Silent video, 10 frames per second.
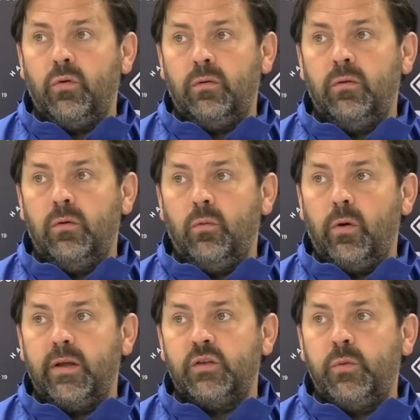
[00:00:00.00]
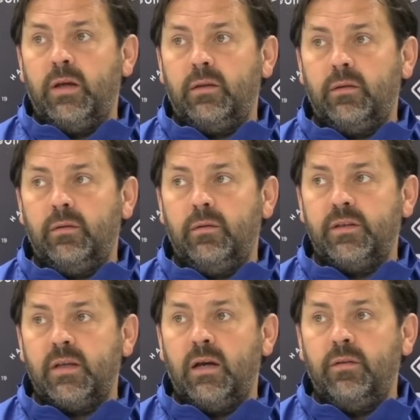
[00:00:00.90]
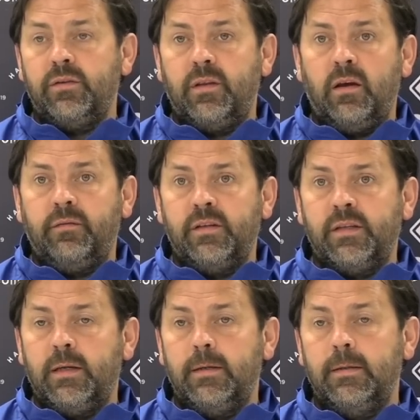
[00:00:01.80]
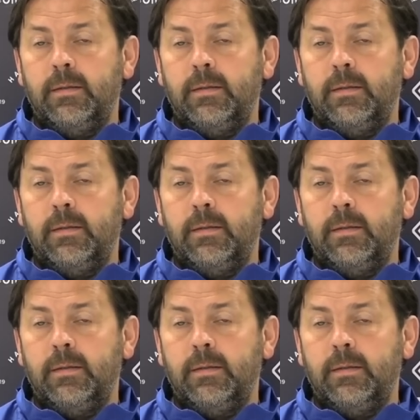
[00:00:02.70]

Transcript: what to expect and the standards that they have to set.